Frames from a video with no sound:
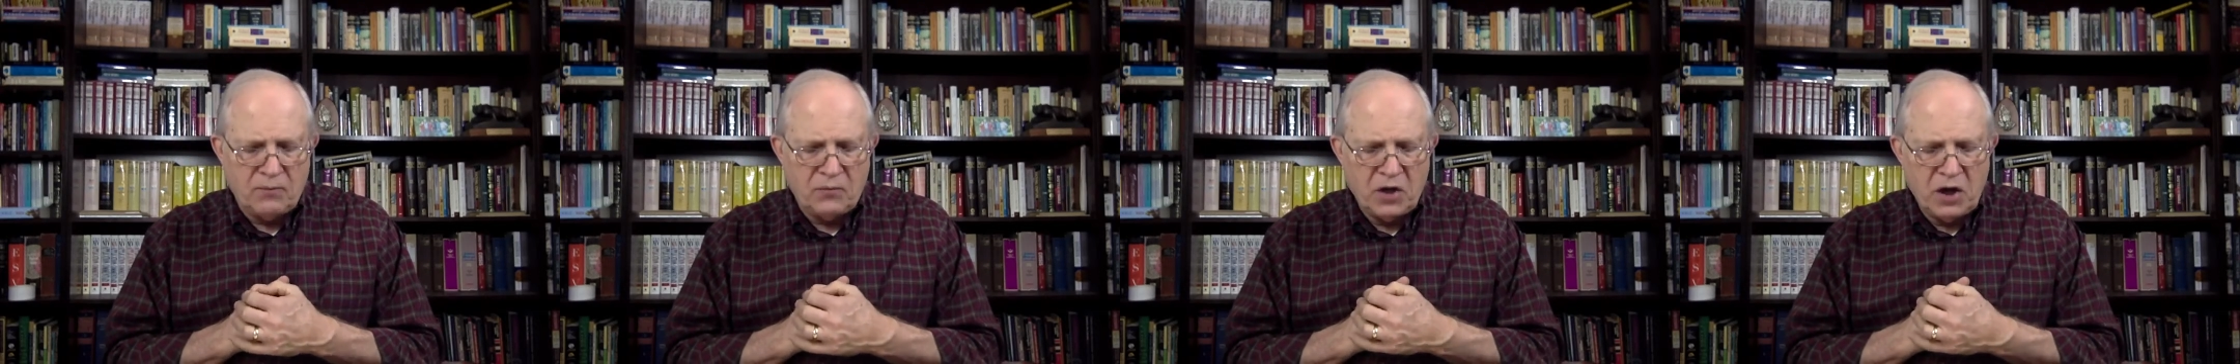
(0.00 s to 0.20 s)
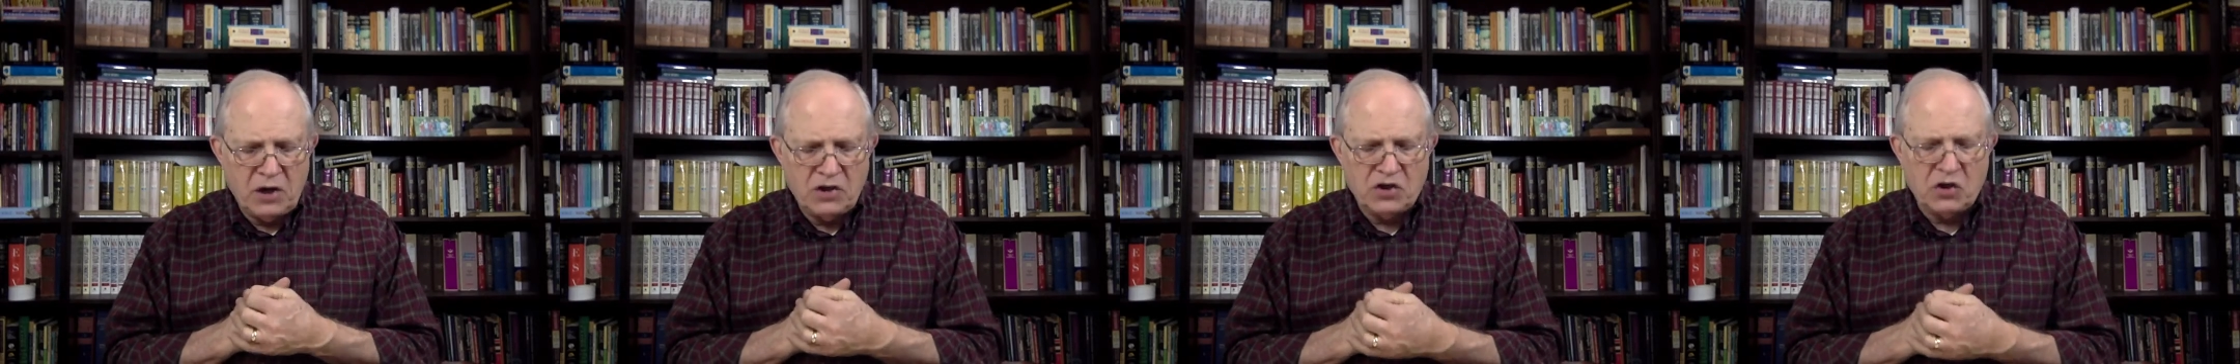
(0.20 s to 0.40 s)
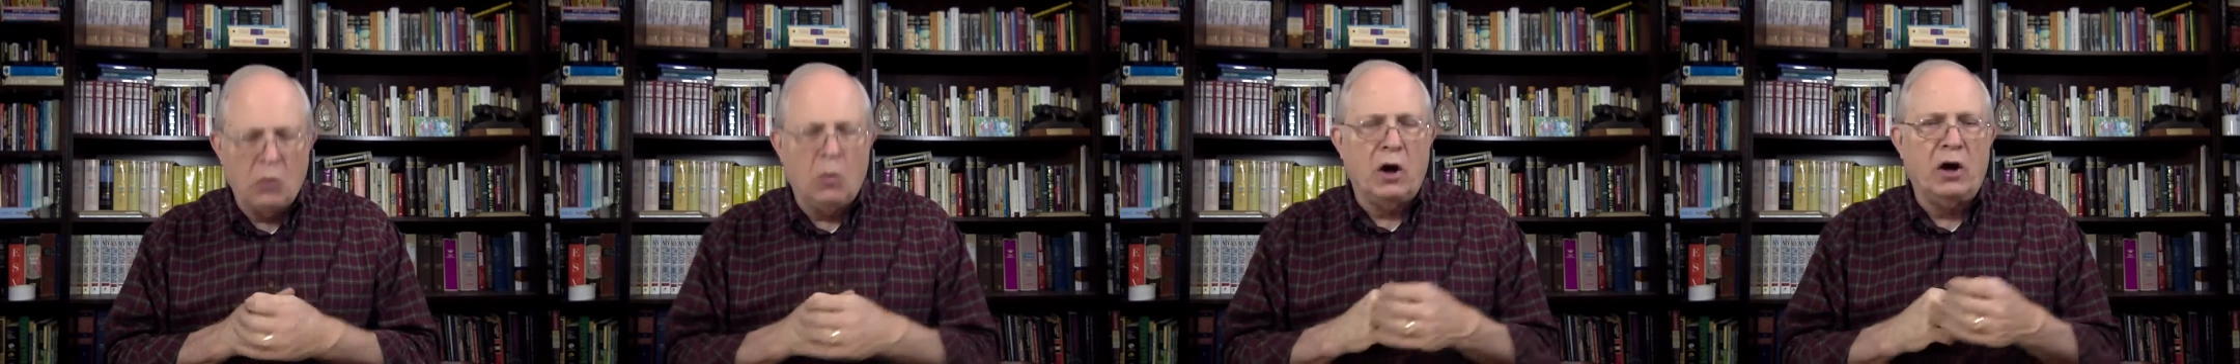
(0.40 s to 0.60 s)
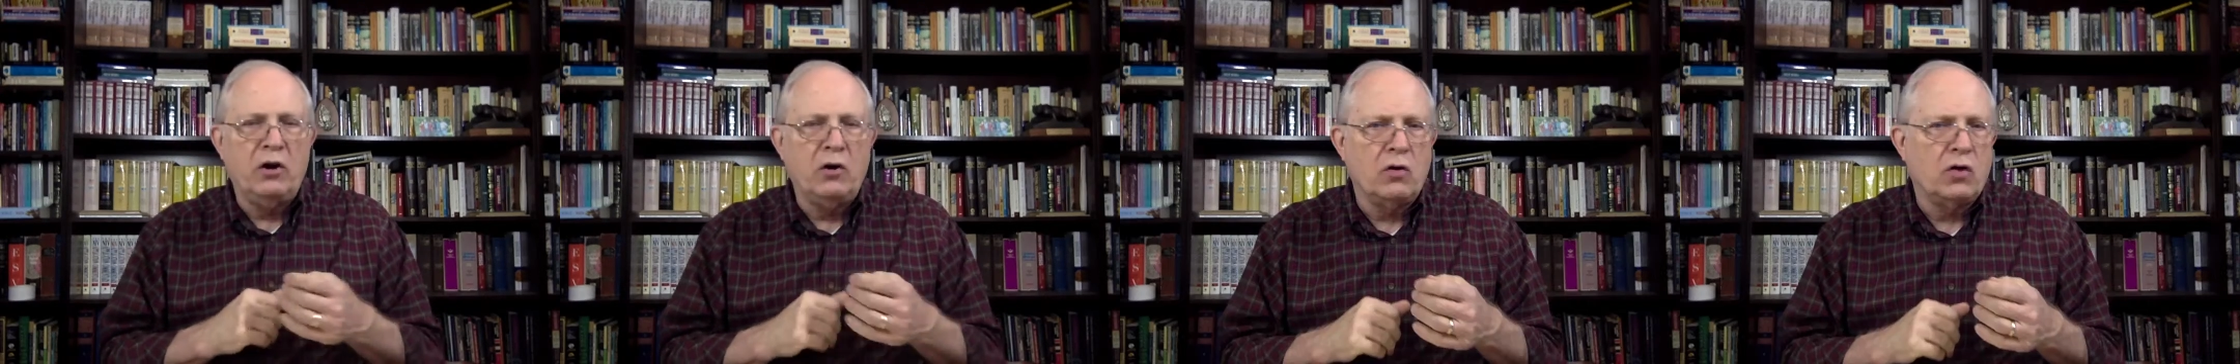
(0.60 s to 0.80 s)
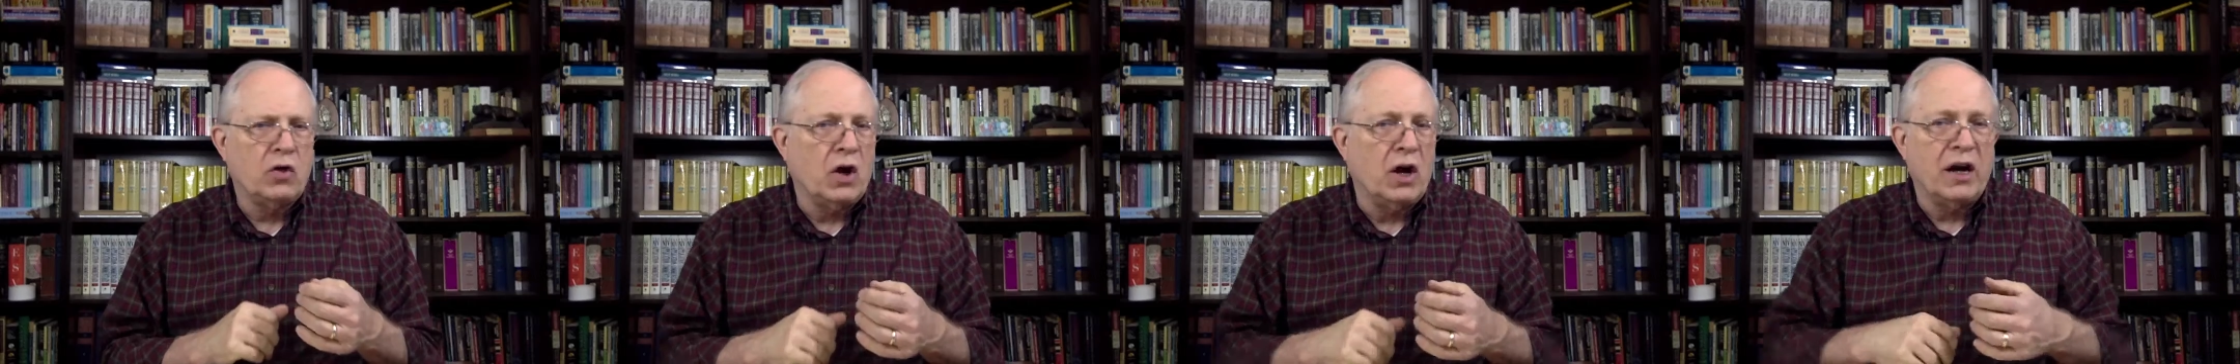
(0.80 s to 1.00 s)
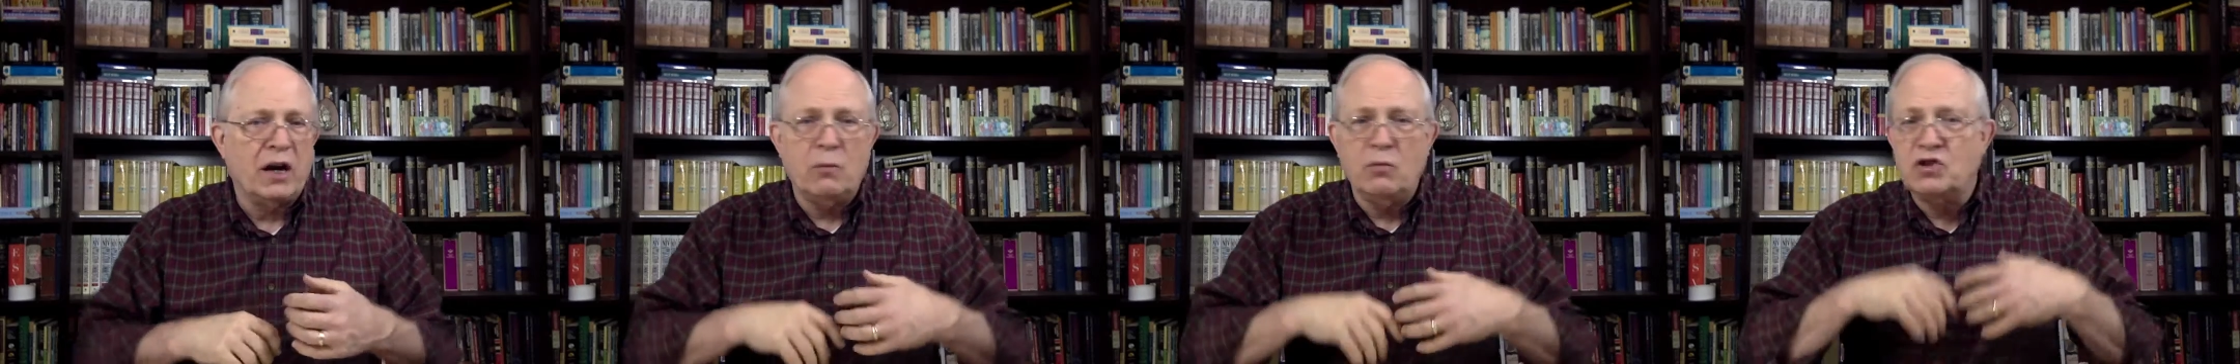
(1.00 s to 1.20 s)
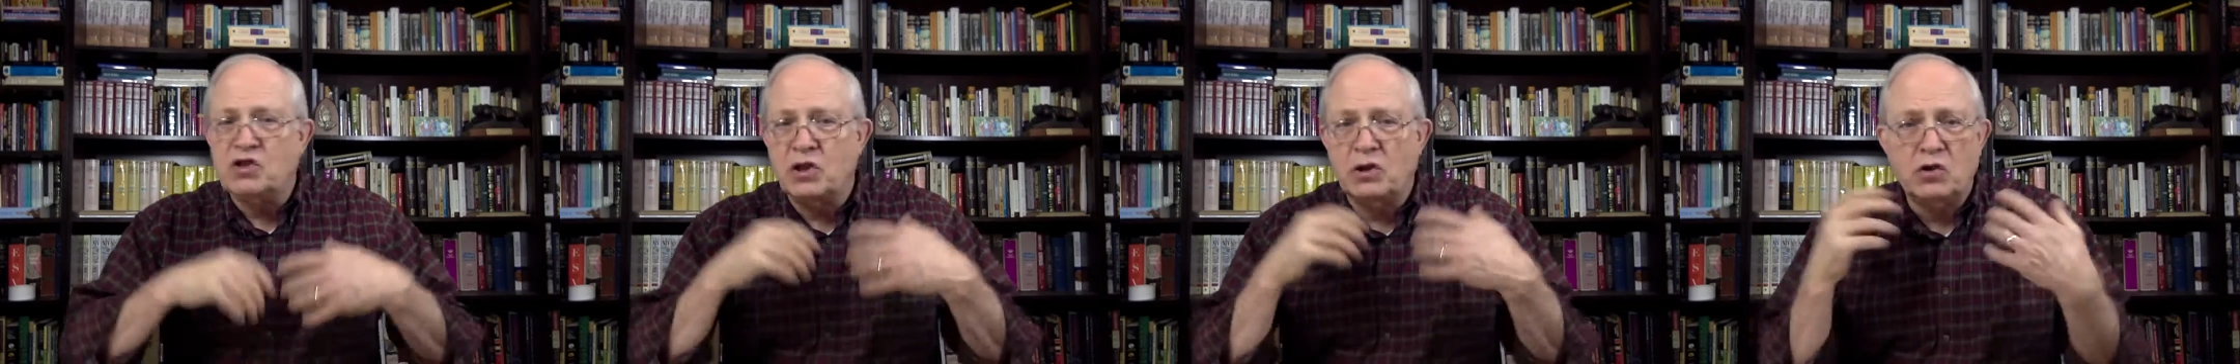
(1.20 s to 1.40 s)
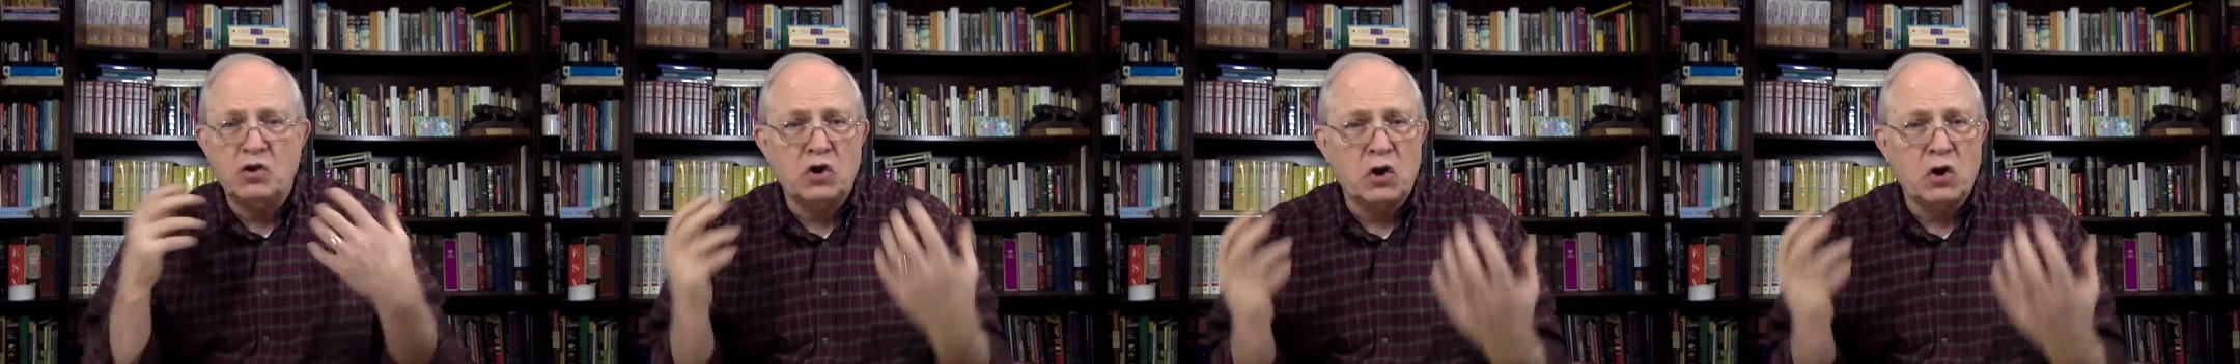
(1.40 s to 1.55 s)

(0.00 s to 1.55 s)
He's the one who thought he was in